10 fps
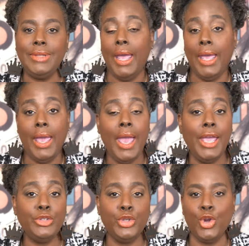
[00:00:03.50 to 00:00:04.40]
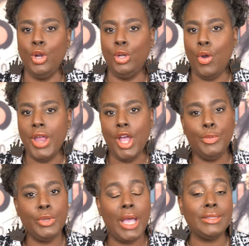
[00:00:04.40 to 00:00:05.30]
Hey, hey, it's your girl Lori. Hope
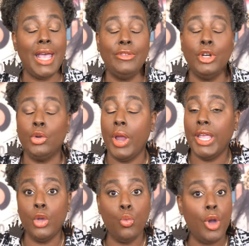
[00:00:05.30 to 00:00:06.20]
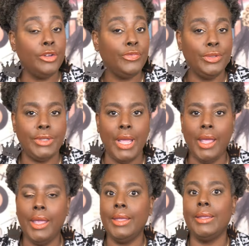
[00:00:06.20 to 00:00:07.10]
you guys are having a great and wonderful
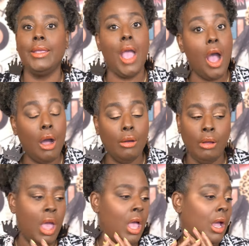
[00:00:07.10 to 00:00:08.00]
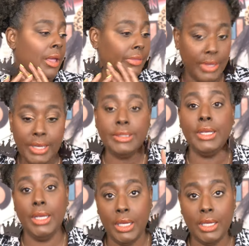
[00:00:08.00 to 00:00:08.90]
day. Y'all, this
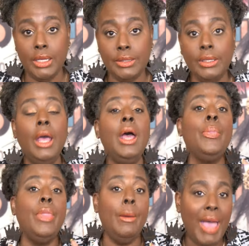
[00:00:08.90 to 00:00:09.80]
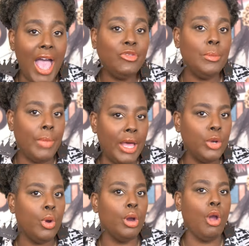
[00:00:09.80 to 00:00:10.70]
is the Bath and Body
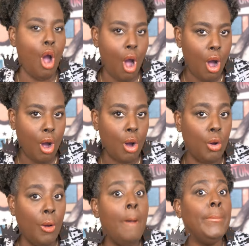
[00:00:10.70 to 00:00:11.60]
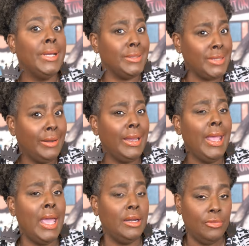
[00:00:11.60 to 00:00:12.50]
Work haul because y'all, they
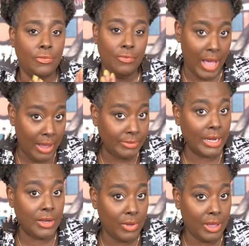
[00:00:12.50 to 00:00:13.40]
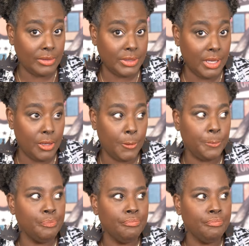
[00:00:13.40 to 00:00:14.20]
had a $5.95 sale